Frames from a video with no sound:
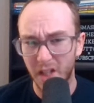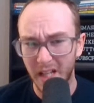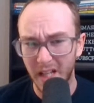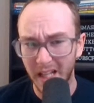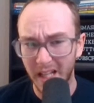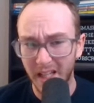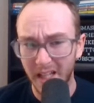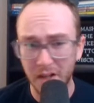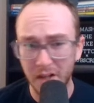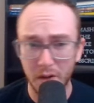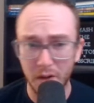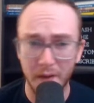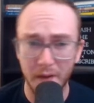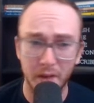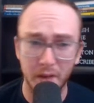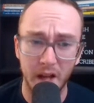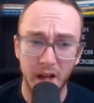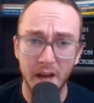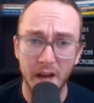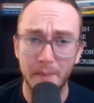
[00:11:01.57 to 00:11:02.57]
to that, they do have
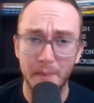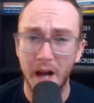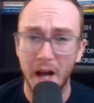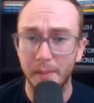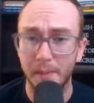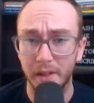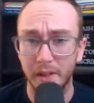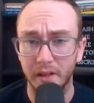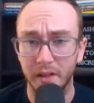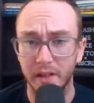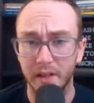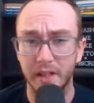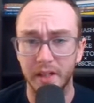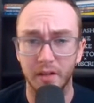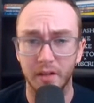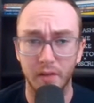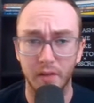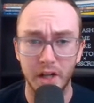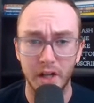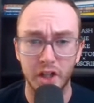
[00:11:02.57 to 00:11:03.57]
a lot of popular
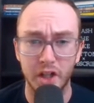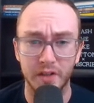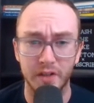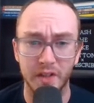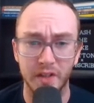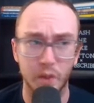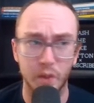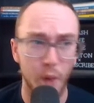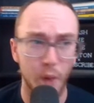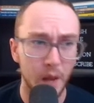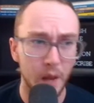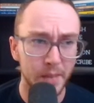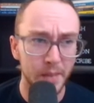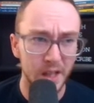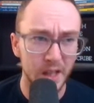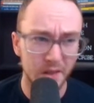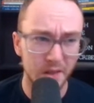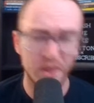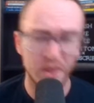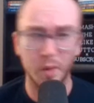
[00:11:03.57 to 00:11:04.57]
integrations as well
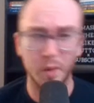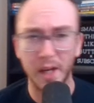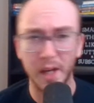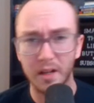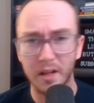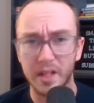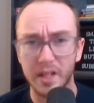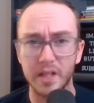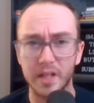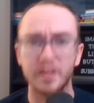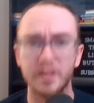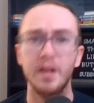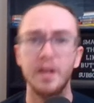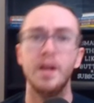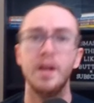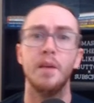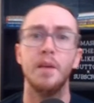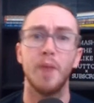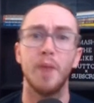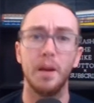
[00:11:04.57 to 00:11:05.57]
because Square is
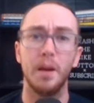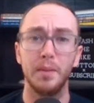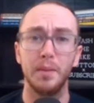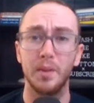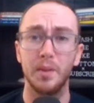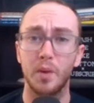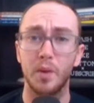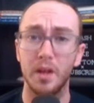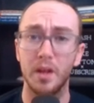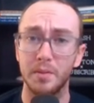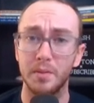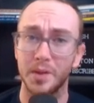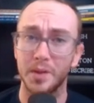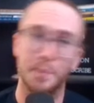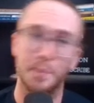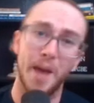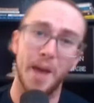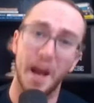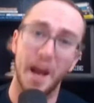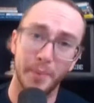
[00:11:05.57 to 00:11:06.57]
probably one of the
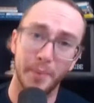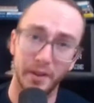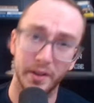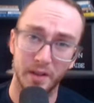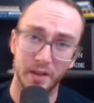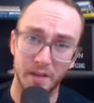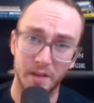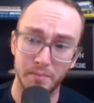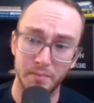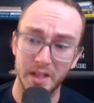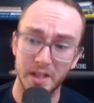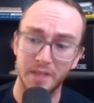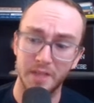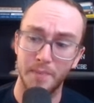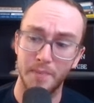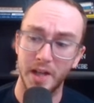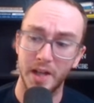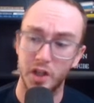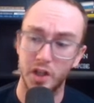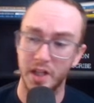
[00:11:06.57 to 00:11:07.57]
most popular companies
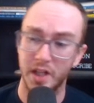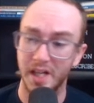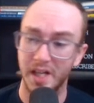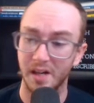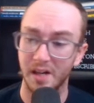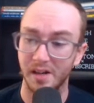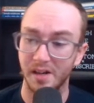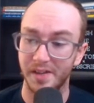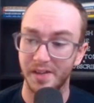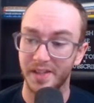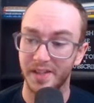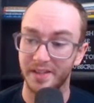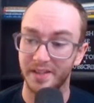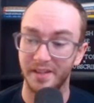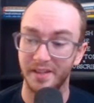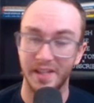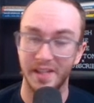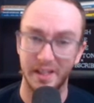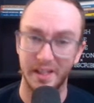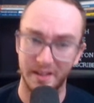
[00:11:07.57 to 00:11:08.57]
mentioned here in this
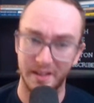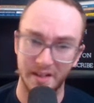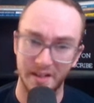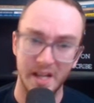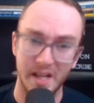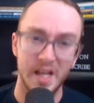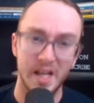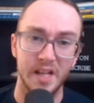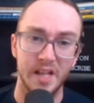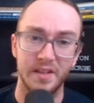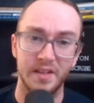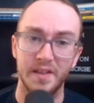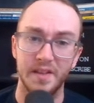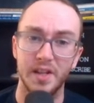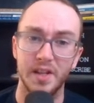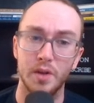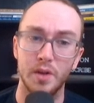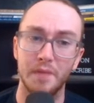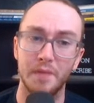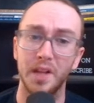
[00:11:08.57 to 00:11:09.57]
list is that
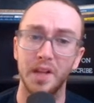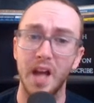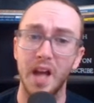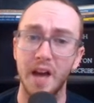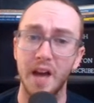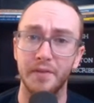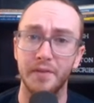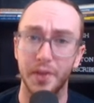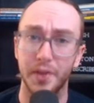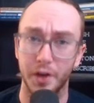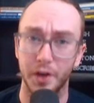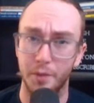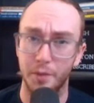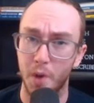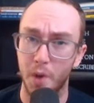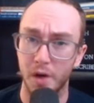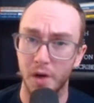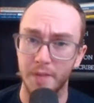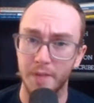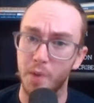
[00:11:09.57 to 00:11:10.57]
they do have a lot of
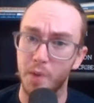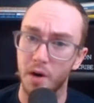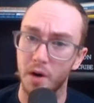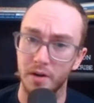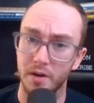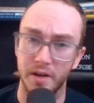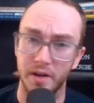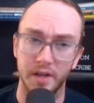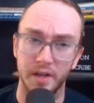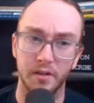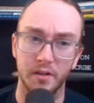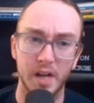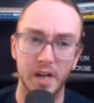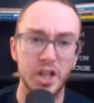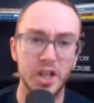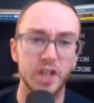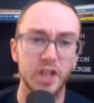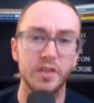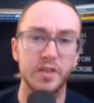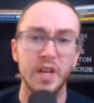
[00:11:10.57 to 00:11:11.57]
third-party partner
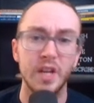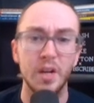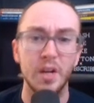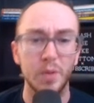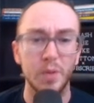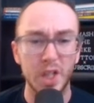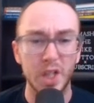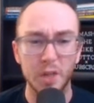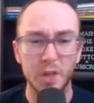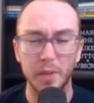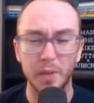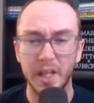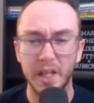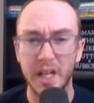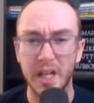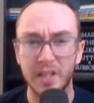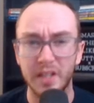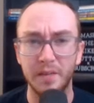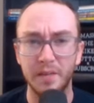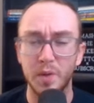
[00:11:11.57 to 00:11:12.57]
integrations, which is really
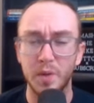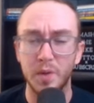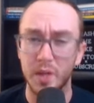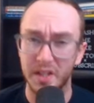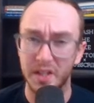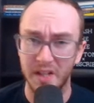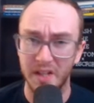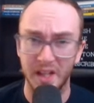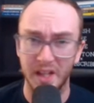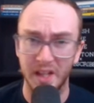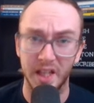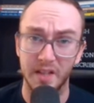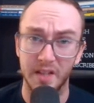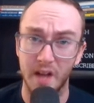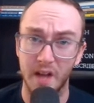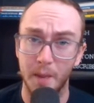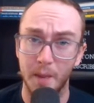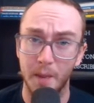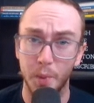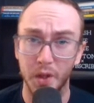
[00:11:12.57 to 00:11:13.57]
nice if you want to sync things
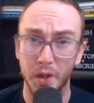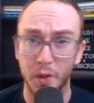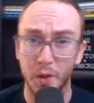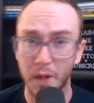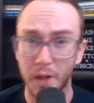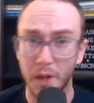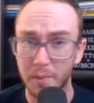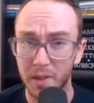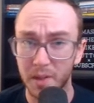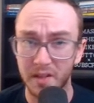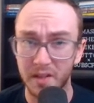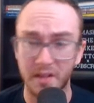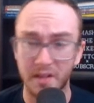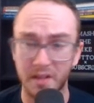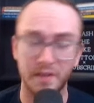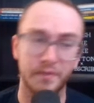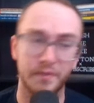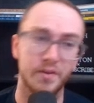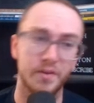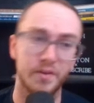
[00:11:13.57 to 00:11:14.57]
up with QuickBooks
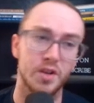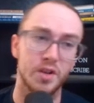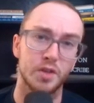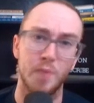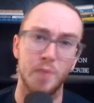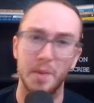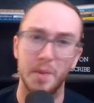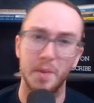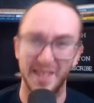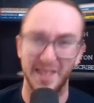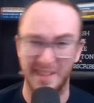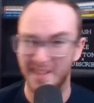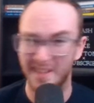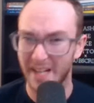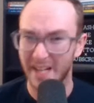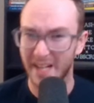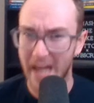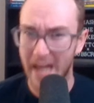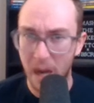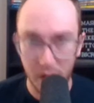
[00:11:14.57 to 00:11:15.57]
and for your small business
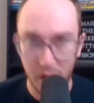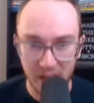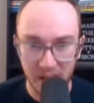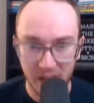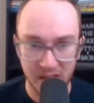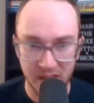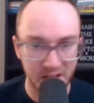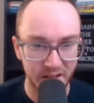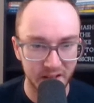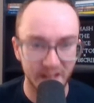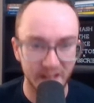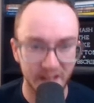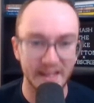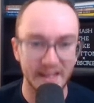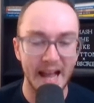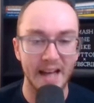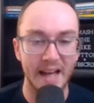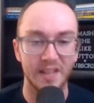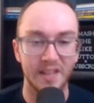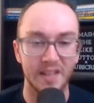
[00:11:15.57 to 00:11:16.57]
accounting, things like
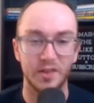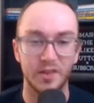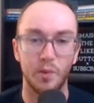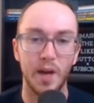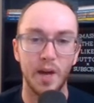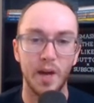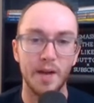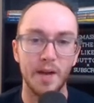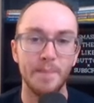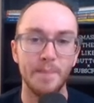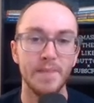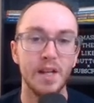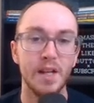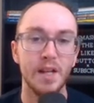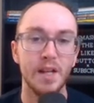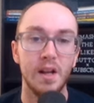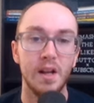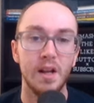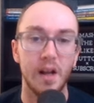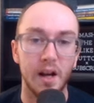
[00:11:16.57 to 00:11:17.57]
that as well.
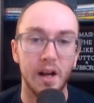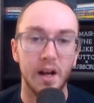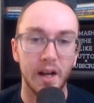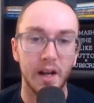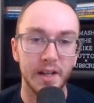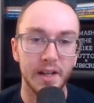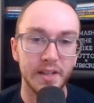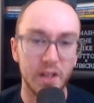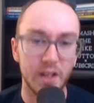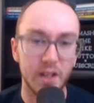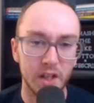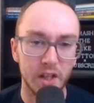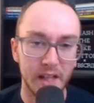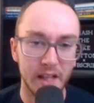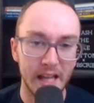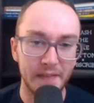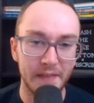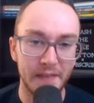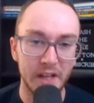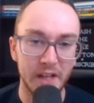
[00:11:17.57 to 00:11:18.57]
Uh, addition to
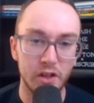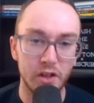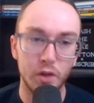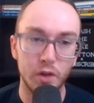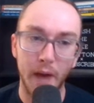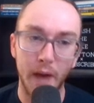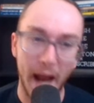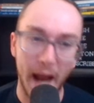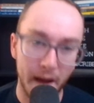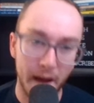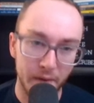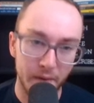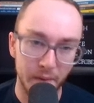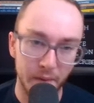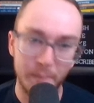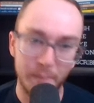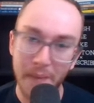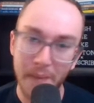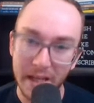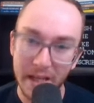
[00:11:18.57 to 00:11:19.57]
that, they do
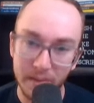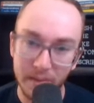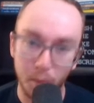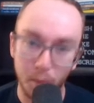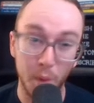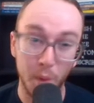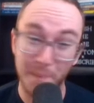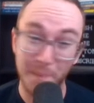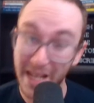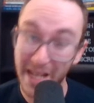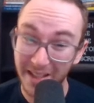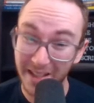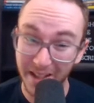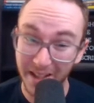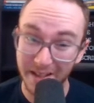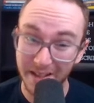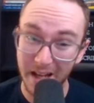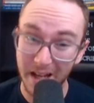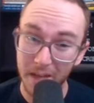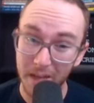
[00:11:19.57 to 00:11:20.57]
have base more basic
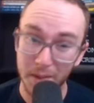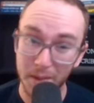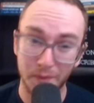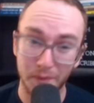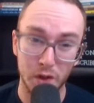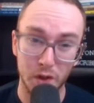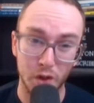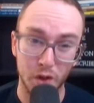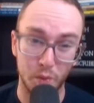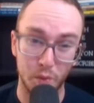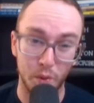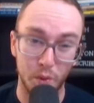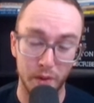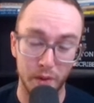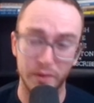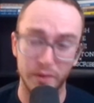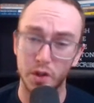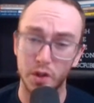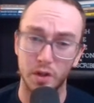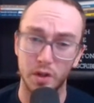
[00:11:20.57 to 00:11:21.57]
setups if you just
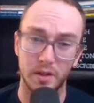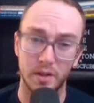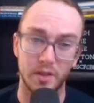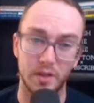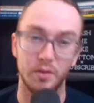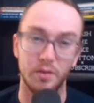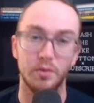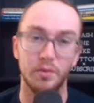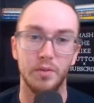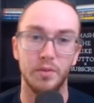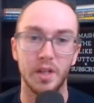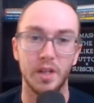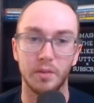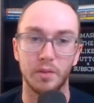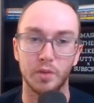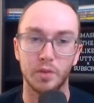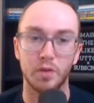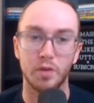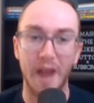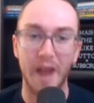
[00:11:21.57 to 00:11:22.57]
want to you know
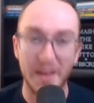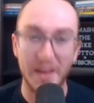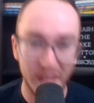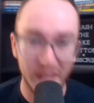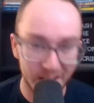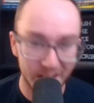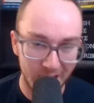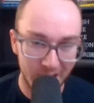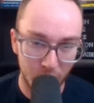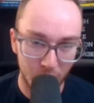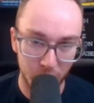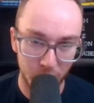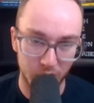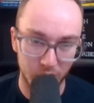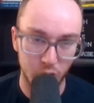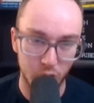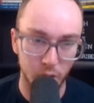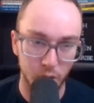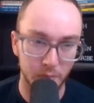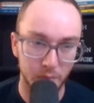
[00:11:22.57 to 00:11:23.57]
try things out with a
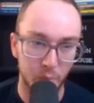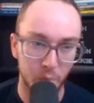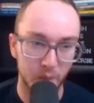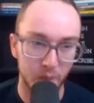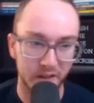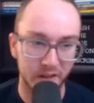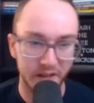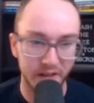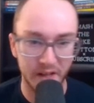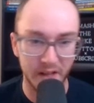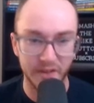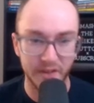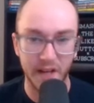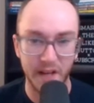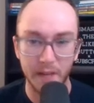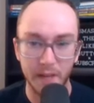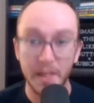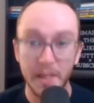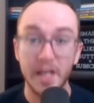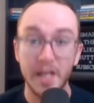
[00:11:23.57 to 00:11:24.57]
Square point of sale
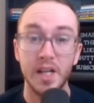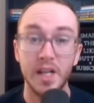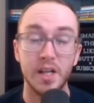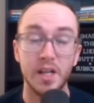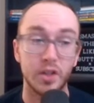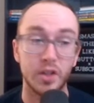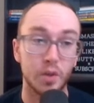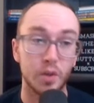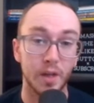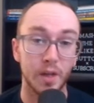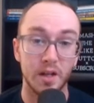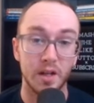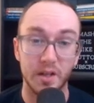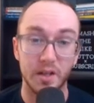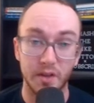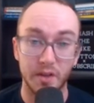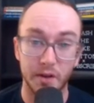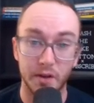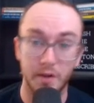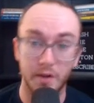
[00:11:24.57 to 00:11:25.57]
setup. Square
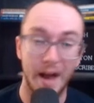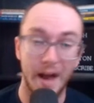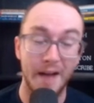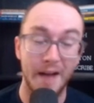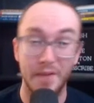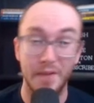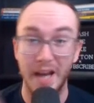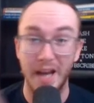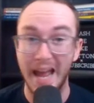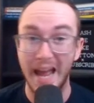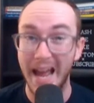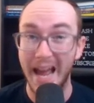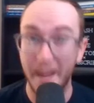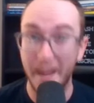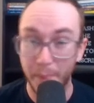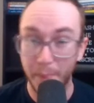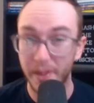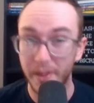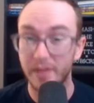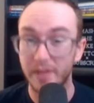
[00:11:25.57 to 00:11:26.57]
does also have an
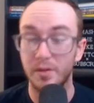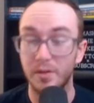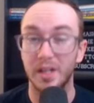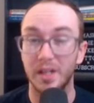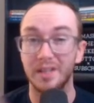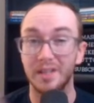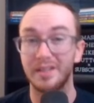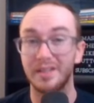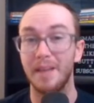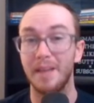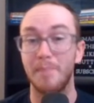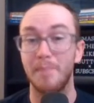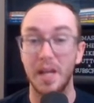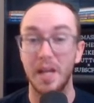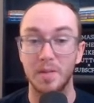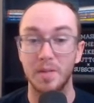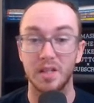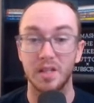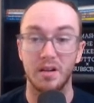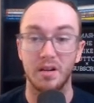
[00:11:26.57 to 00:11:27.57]
app that you can accept
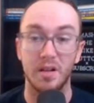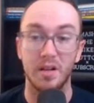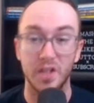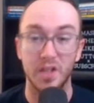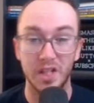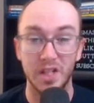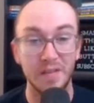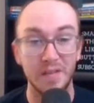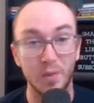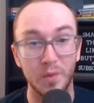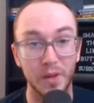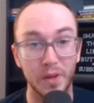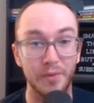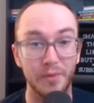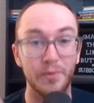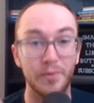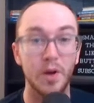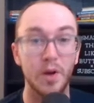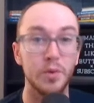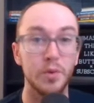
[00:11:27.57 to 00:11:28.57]
payments on just even with a
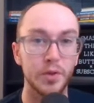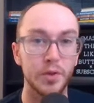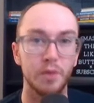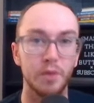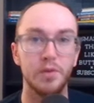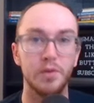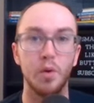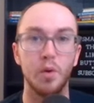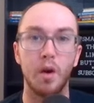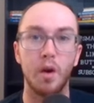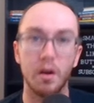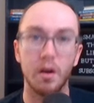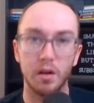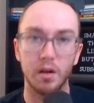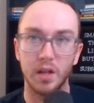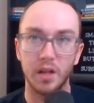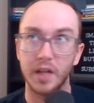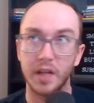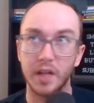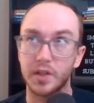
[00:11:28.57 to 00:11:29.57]
phone. So if you are a
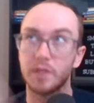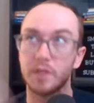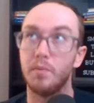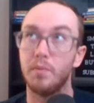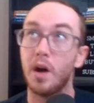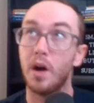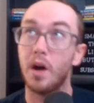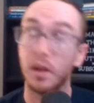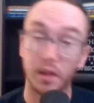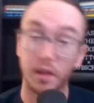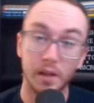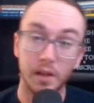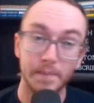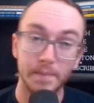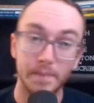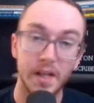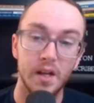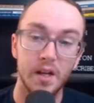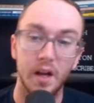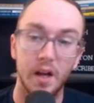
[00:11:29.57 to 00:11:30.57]
lot smaller
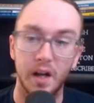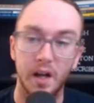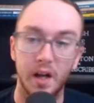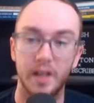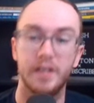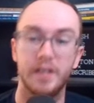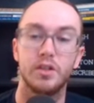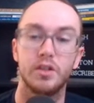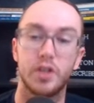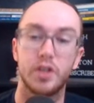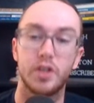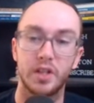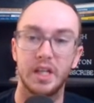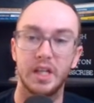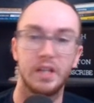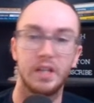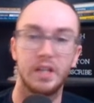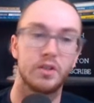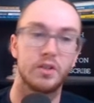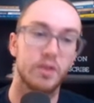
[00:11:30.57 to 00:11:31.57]
uh, and you're just
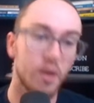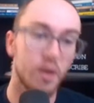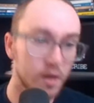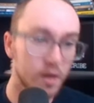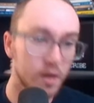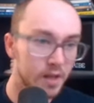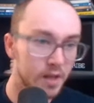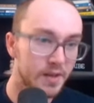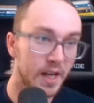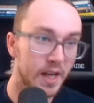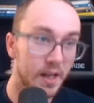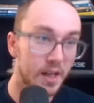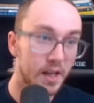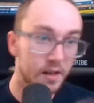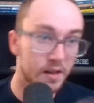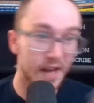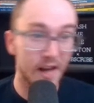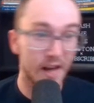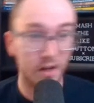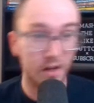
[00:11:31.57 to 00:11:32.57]
getting started, then
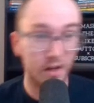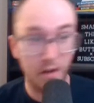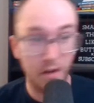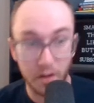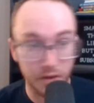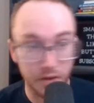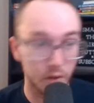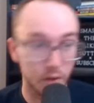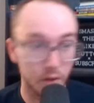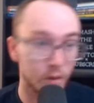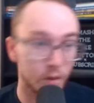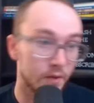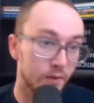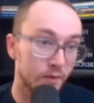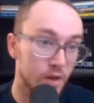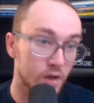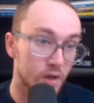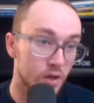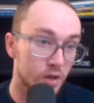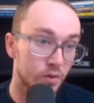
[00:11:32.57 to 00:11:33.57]
that could also work
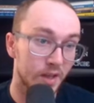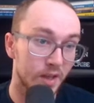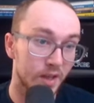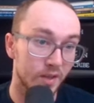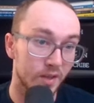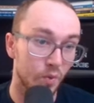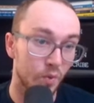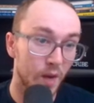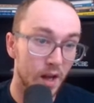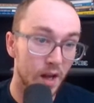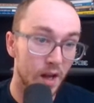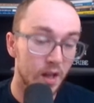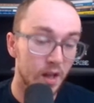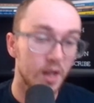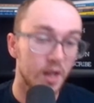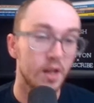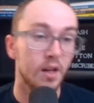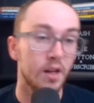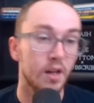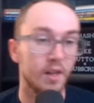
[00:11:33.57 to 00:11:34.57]
for you as well.
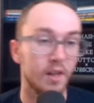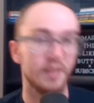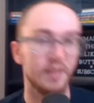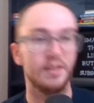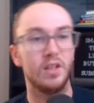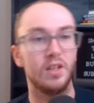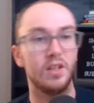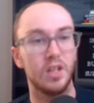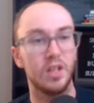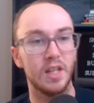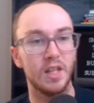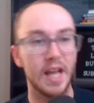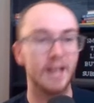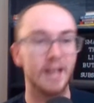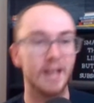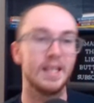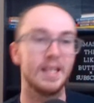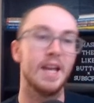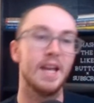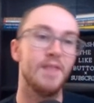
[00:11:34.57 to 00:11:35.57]
Uh, in addition to that,
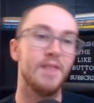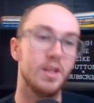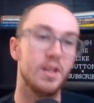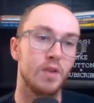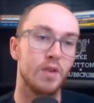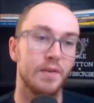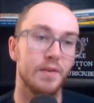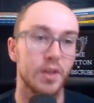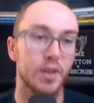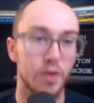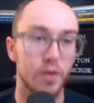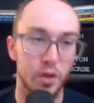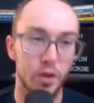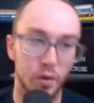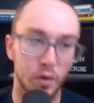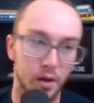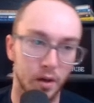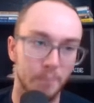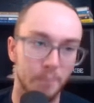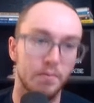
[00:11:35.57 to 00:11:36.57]
again, they do have their
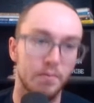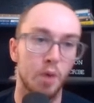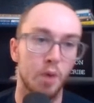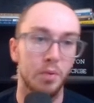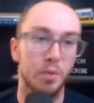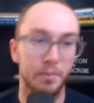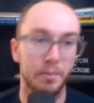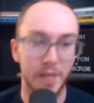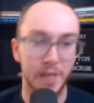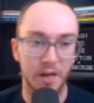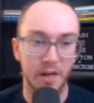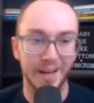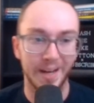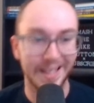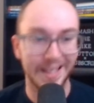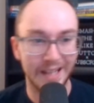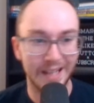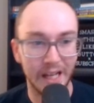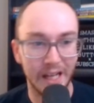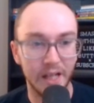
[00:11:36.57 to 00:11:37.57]
newer mobile
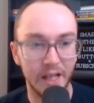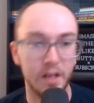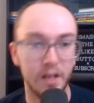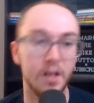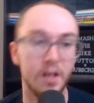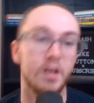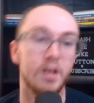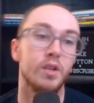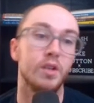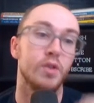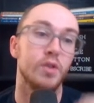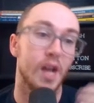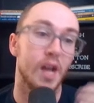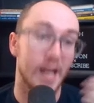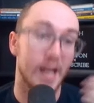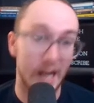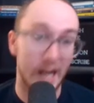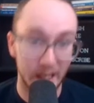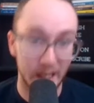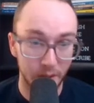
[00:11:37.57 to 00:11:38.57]
POS kit, which I
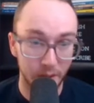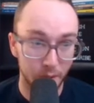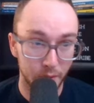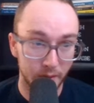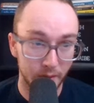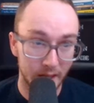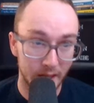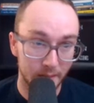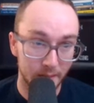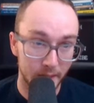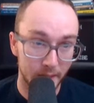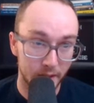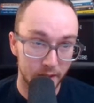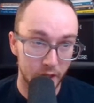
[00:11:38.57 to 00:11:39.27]
highly would recommend